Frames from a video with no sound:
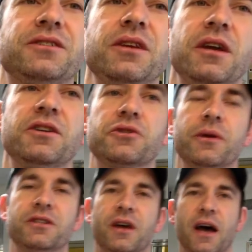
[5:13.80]
the
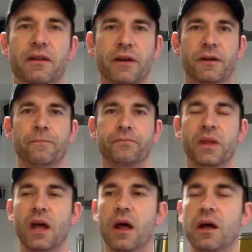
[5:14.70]
injury side of it.
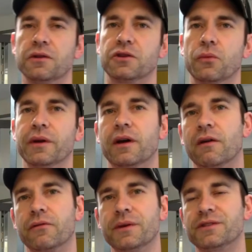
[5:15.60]
So
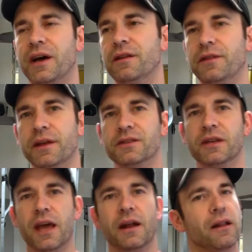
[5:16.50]
recovery side of things,
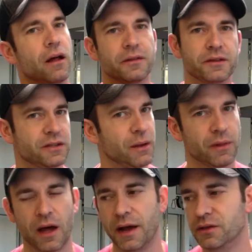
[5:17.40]
again, along the
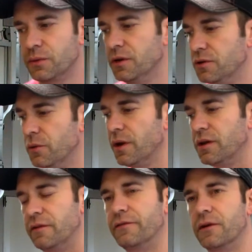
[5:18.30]
same lines, when you're doing
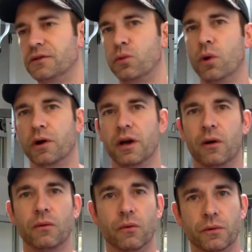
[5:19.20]
a diverse
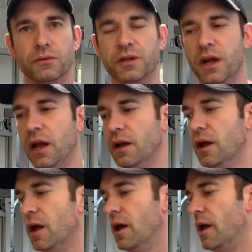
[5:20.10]
workout
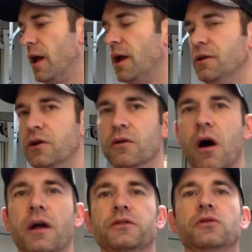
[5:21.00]
routine and you're
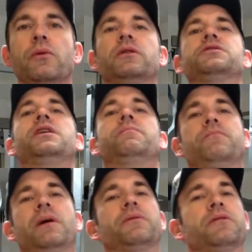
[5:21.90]
not doing, say,
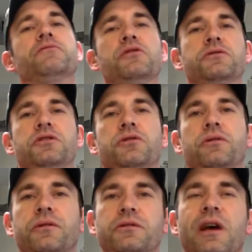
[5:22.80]
I'm going to use the
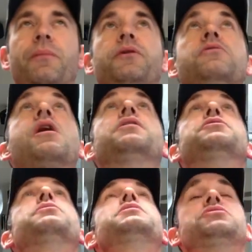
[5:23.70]
shoulder example, you're not
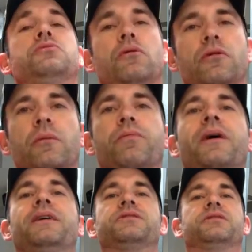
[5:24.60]
doing shoulder
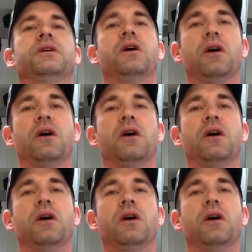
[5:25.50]
press